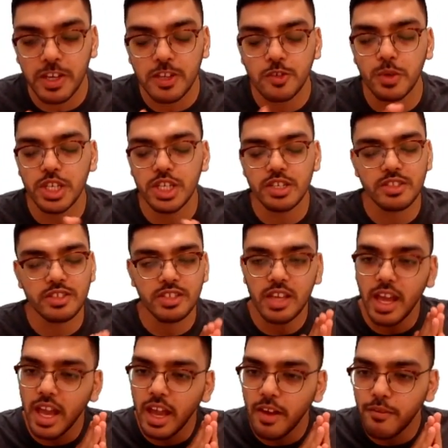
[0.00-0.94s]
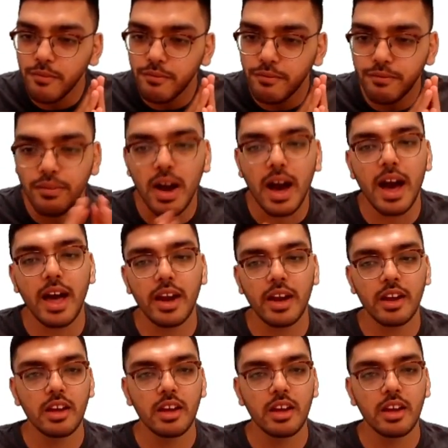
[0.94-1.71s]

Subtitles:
which is far